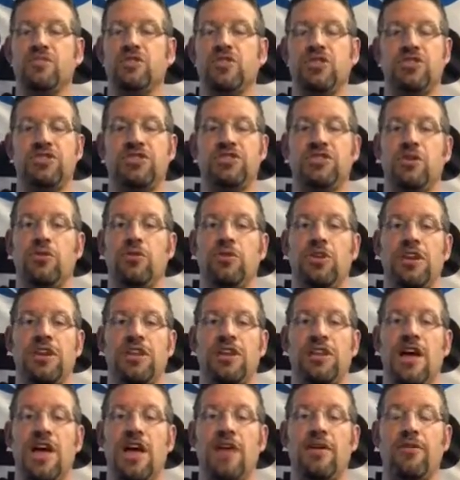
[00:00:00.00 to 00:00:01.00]
You just don't
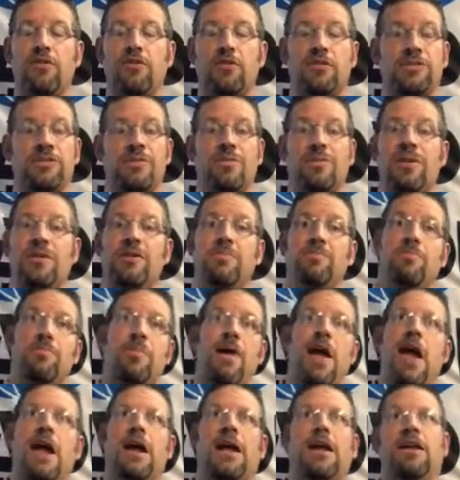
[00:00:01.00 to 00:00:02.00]
need that. Or somebody
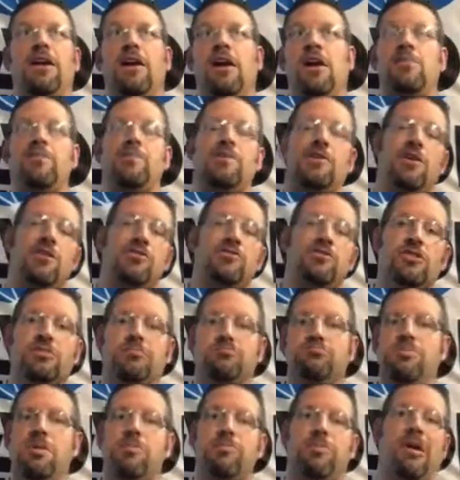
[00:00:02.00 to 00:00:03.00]
backing up and all of a
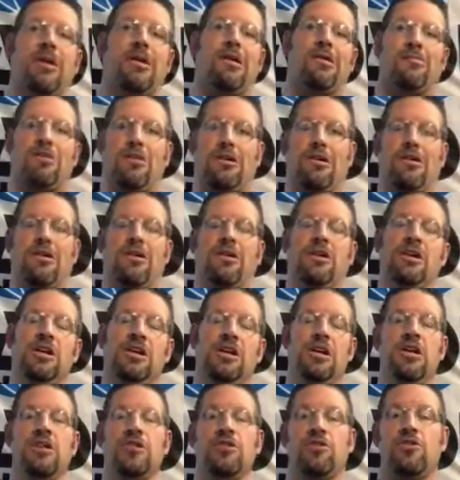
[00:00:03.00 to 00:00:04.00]
sudden
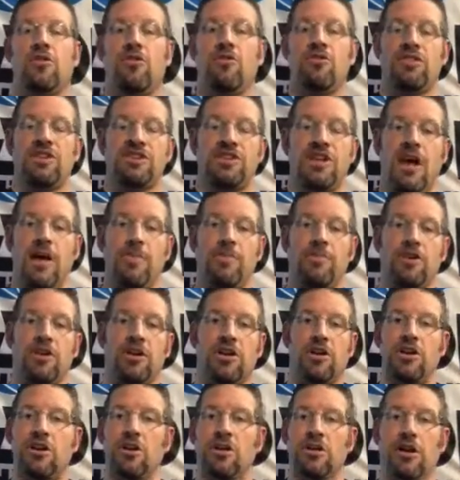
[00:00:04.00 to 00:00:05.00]
they're over the top of
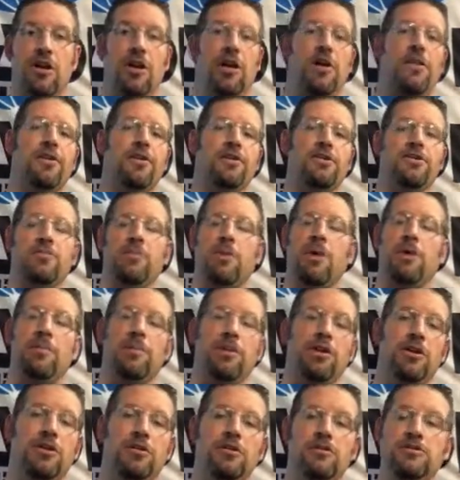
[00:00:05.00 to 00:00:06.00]
your gear. Hey, I looked at my
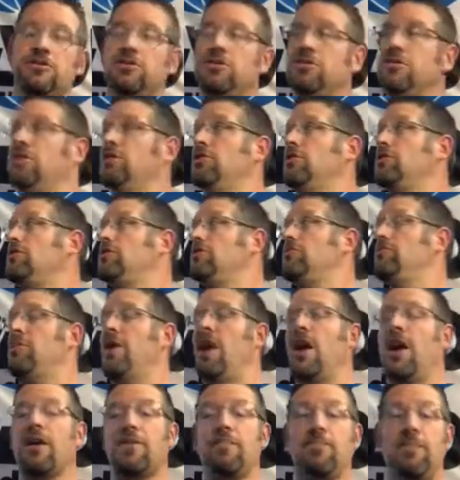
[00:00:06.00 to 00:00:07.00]
mirrors, I looked
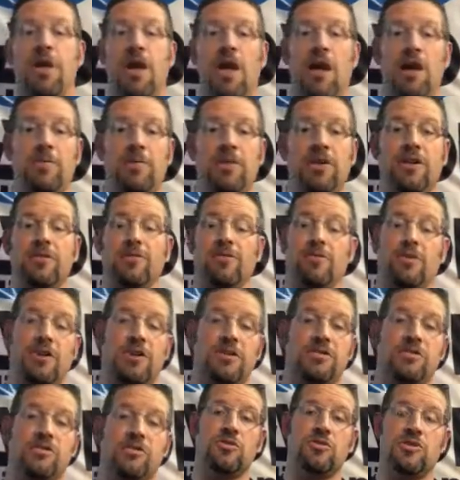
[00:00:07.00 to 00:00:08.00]
back behind me.
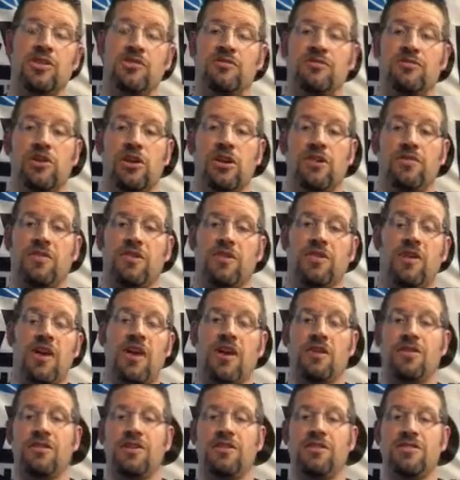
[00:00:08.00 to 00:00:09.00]
Well, only a foot off the
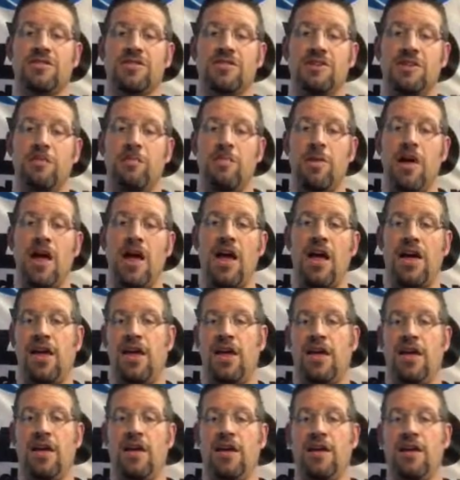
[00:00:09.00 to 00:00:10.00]
ground because it's in a bag.
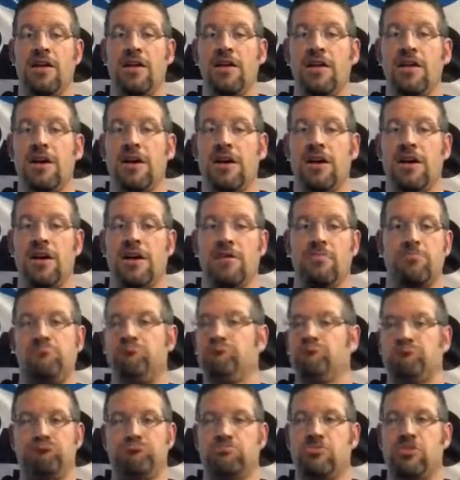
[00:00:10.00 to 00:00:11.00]

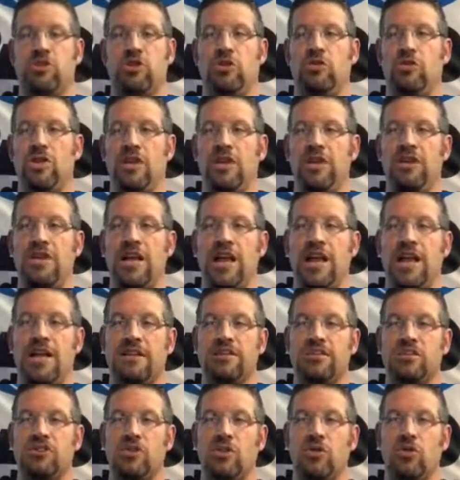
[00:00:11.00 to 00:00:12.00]
Don't need
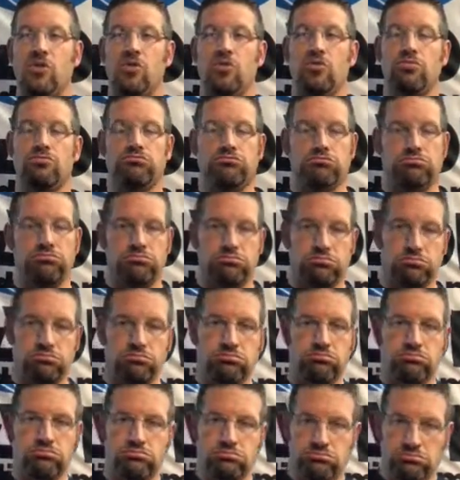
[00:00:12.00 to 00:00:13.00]
that. So
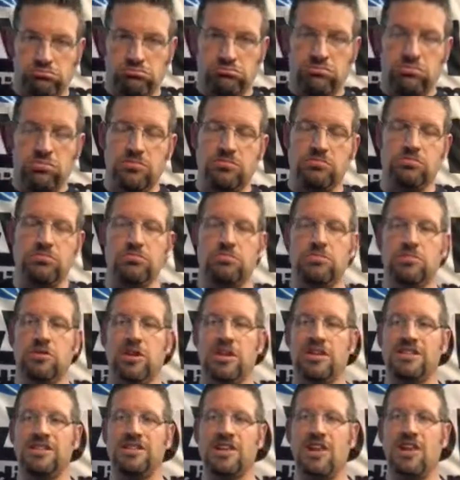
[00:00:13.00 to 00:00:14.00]

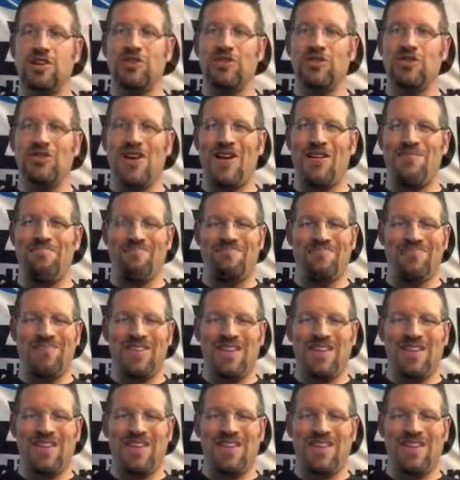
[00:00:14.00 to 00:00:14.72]
let's not do that.